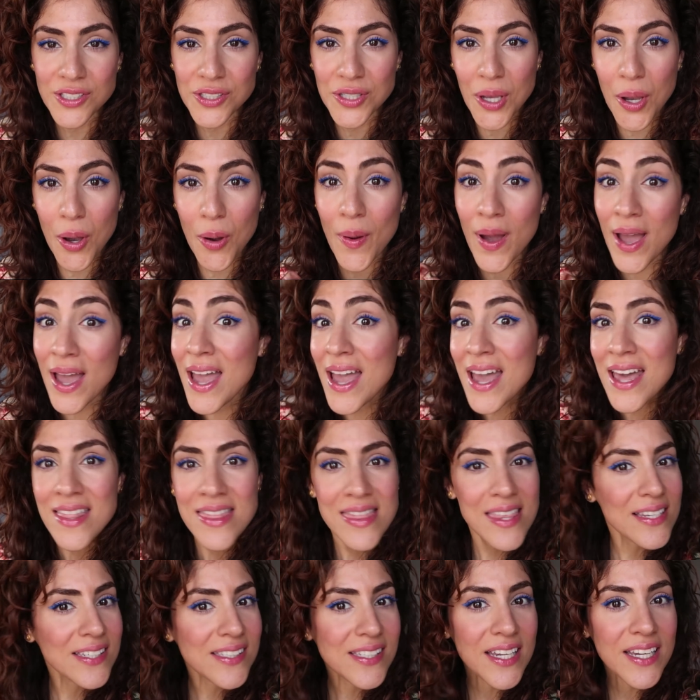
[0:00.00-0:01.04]
So
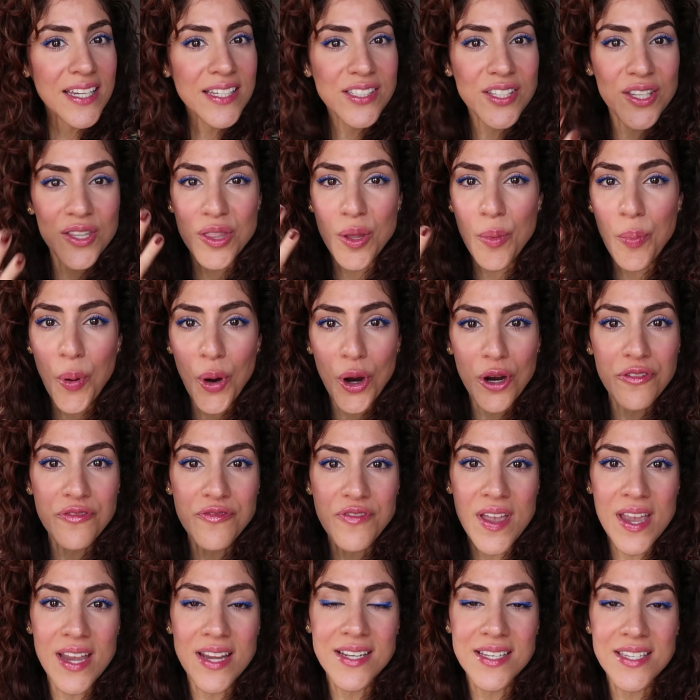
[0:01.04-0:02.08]
this is the
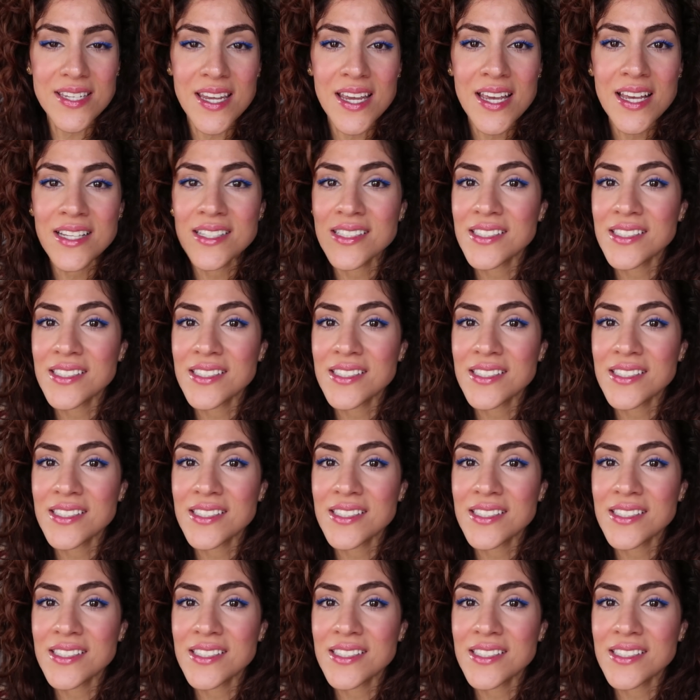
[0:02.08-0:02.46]
perfect